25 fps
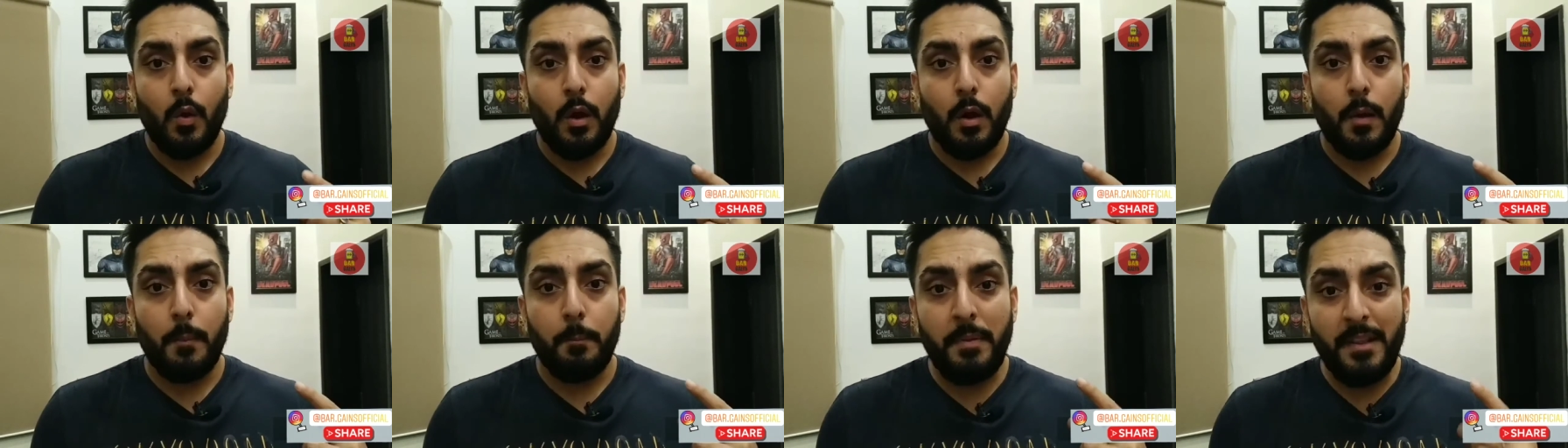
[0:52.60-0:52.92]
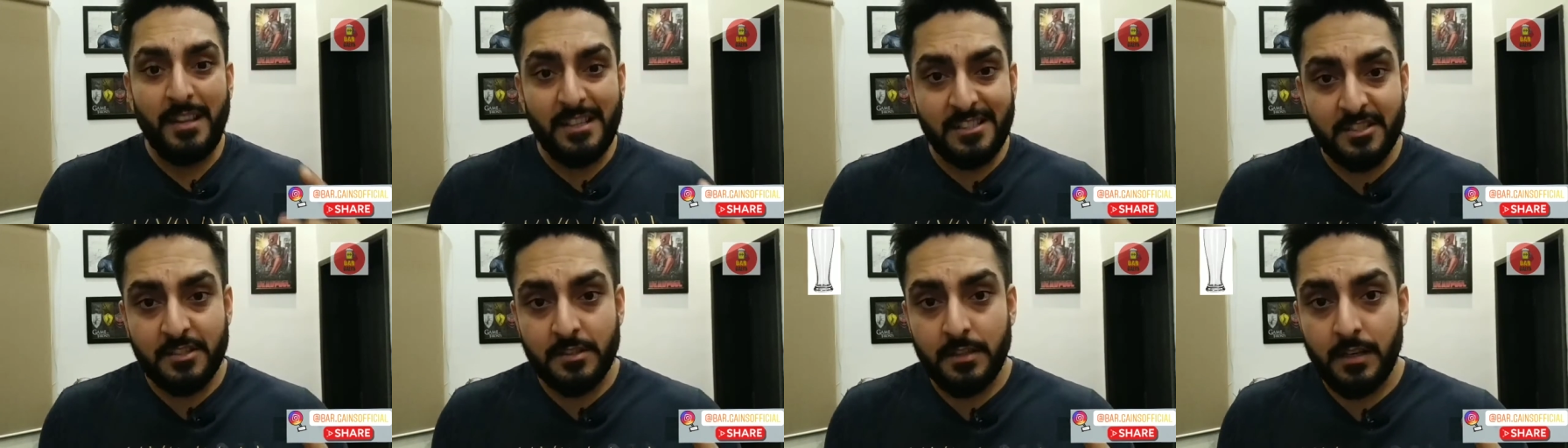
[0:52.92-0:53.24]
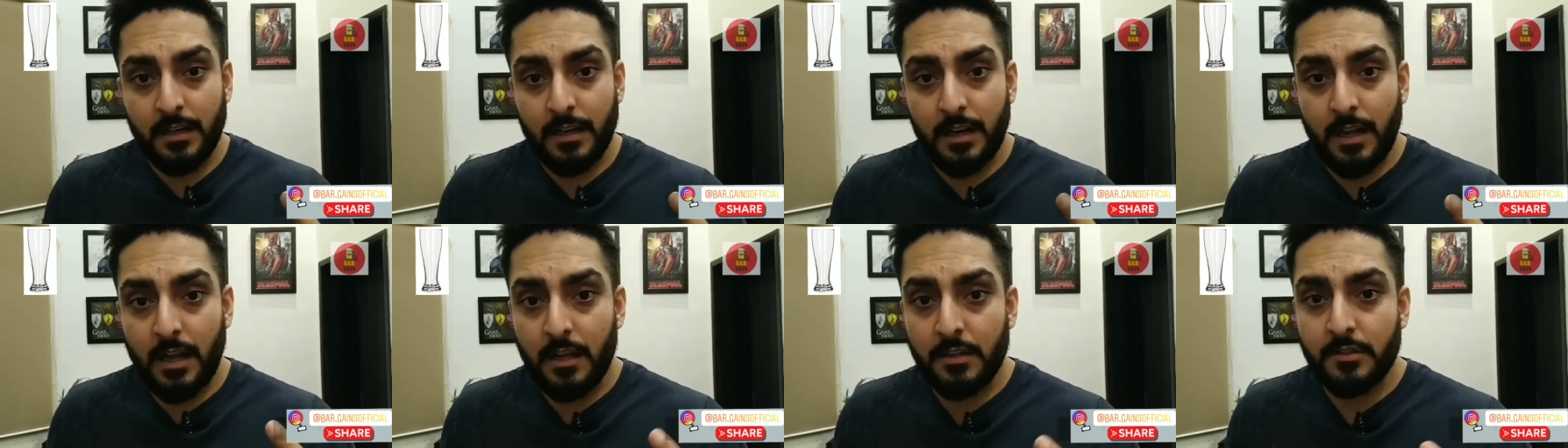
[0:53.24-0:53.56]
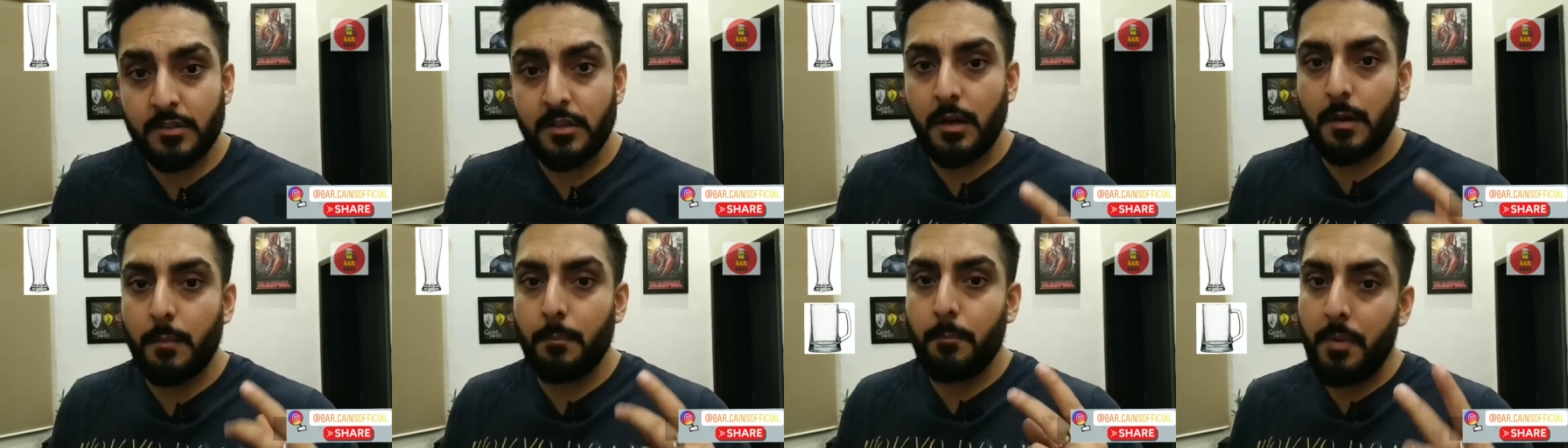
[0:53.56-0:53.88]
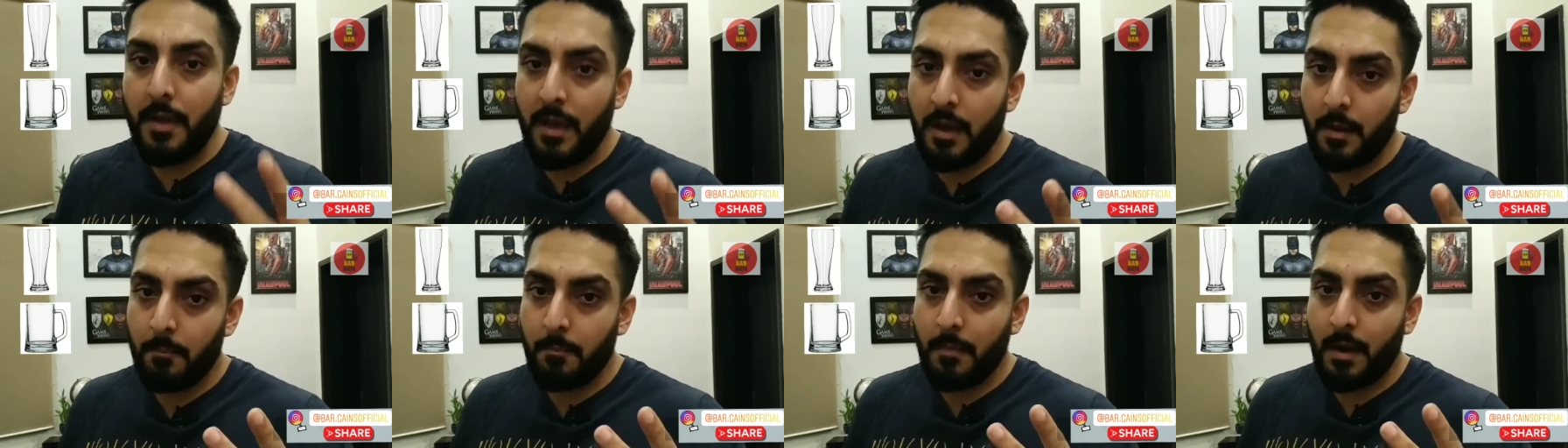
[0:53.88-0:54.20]
a Pilsner glass, a
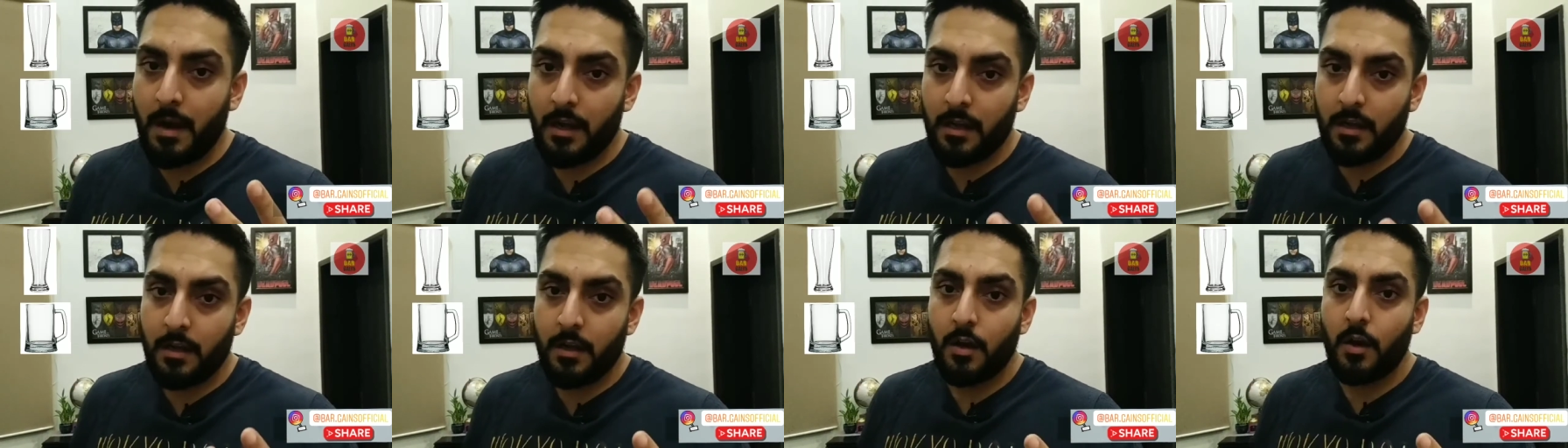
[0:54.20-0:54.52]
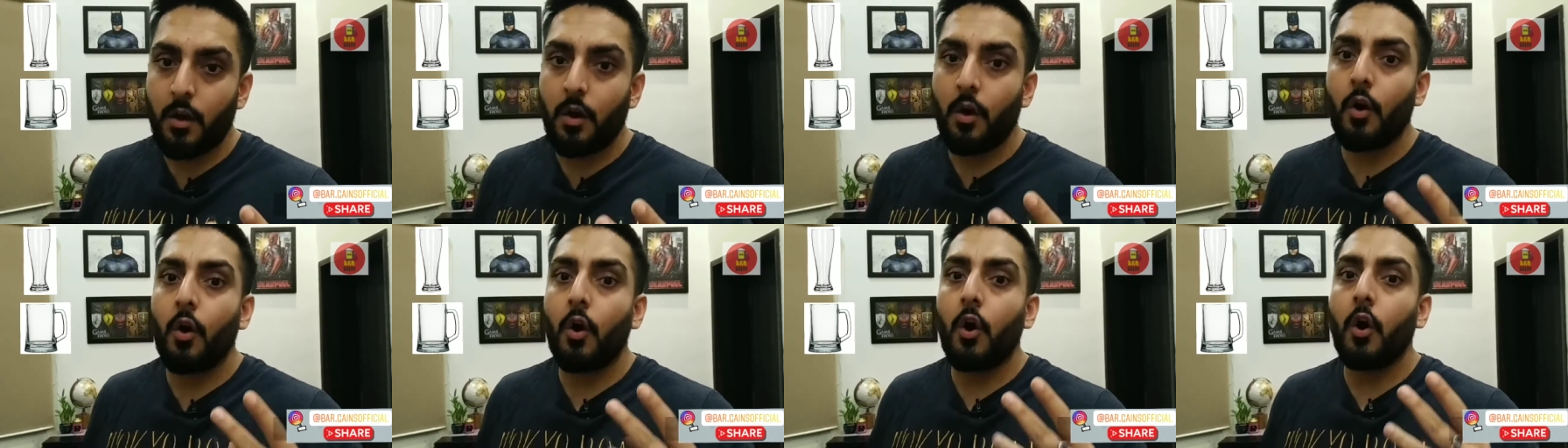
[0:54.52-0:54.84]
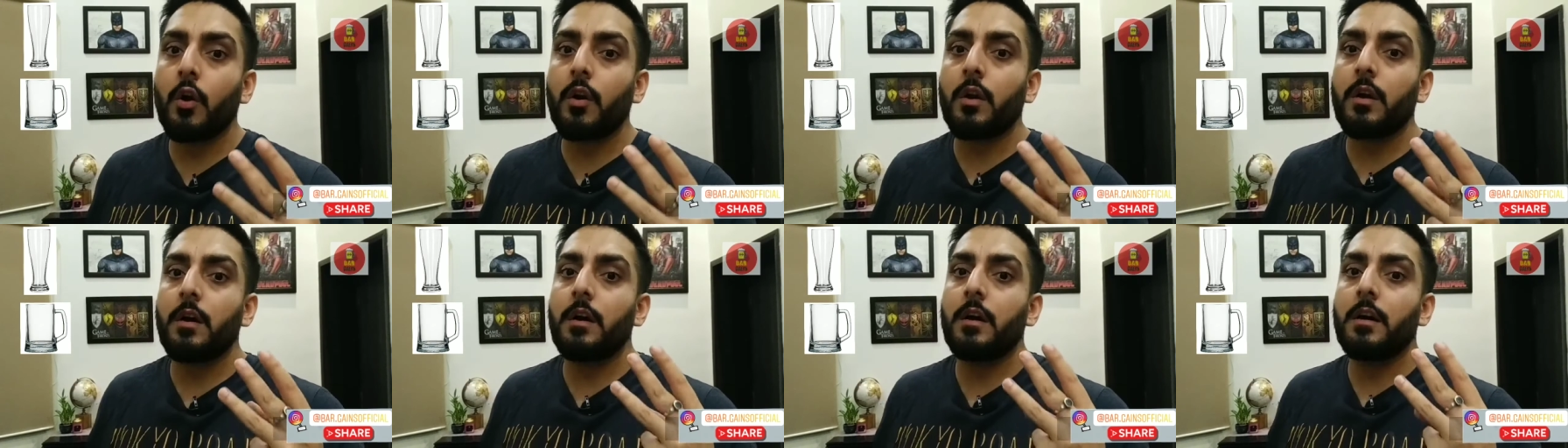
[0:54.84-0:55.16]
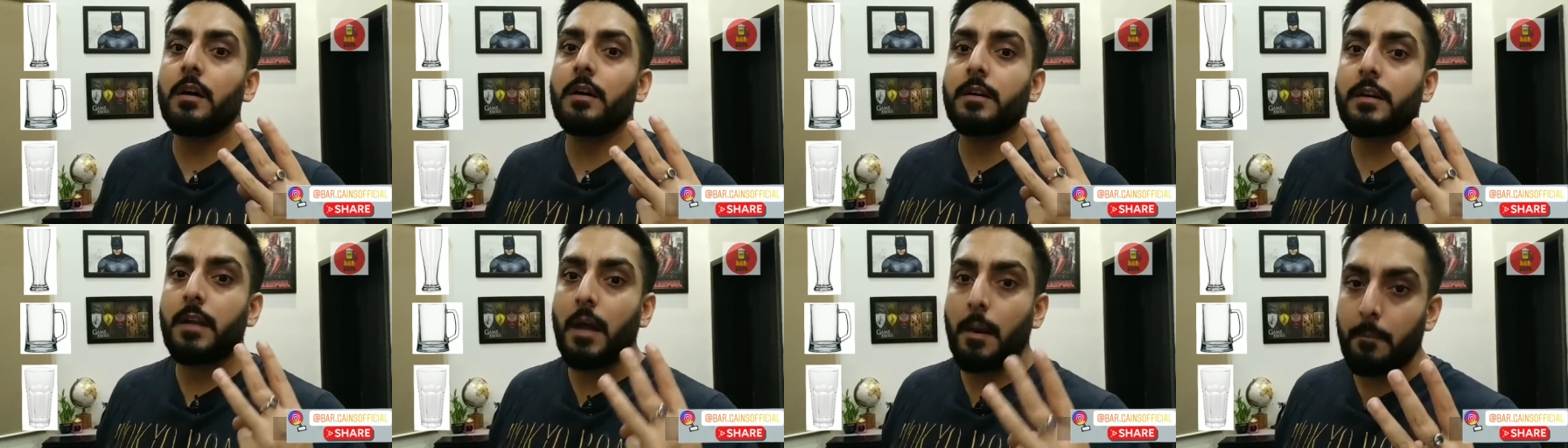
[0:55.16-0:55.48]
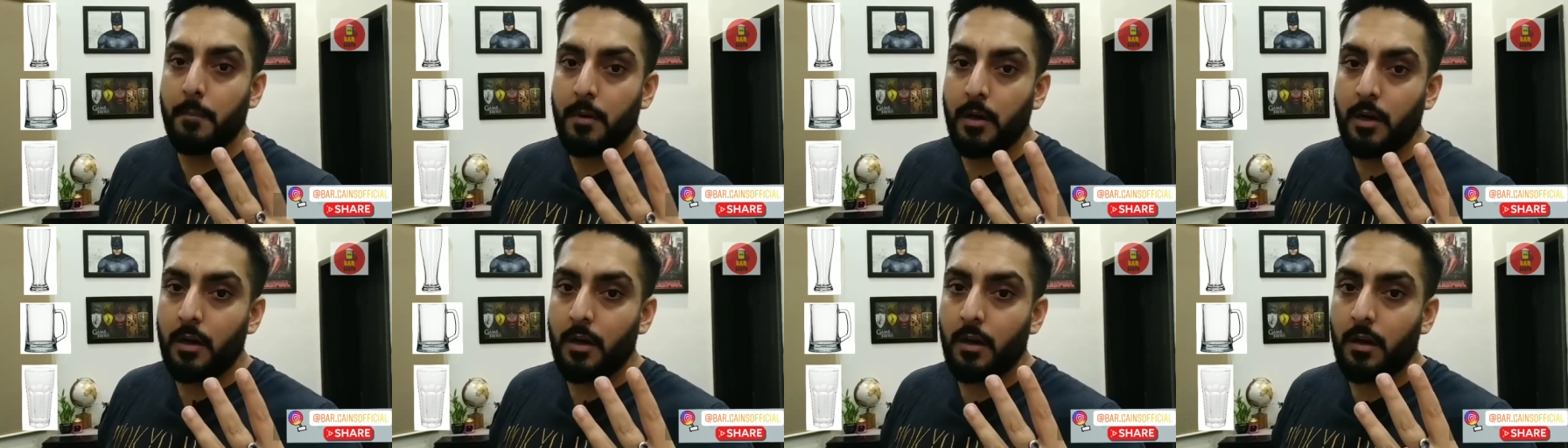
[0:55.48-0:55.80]
beer mug, or a
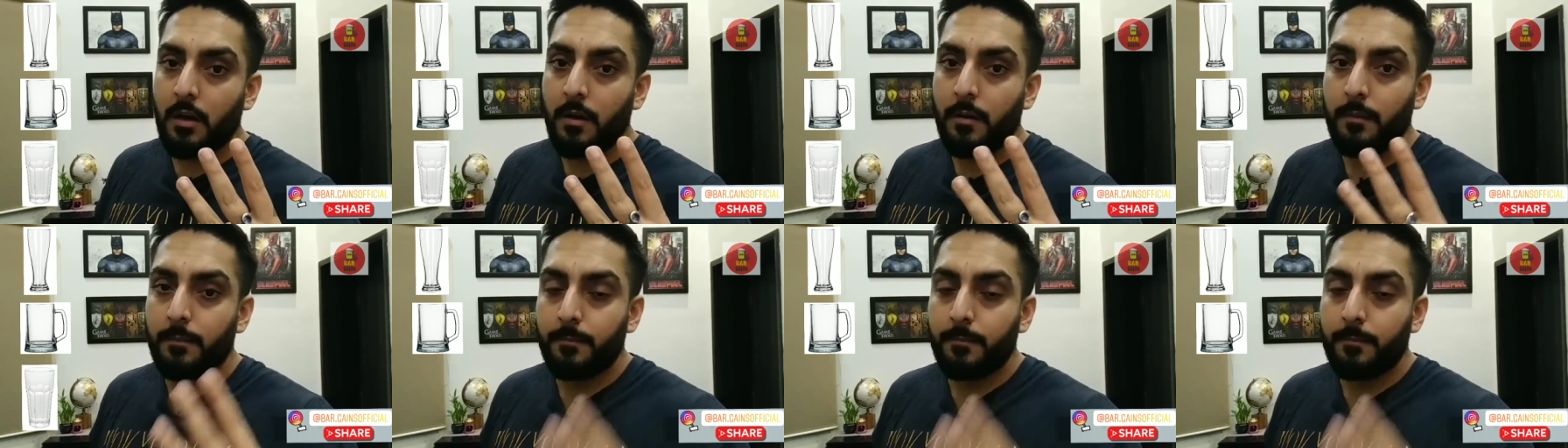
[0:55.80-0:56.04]
tumbler.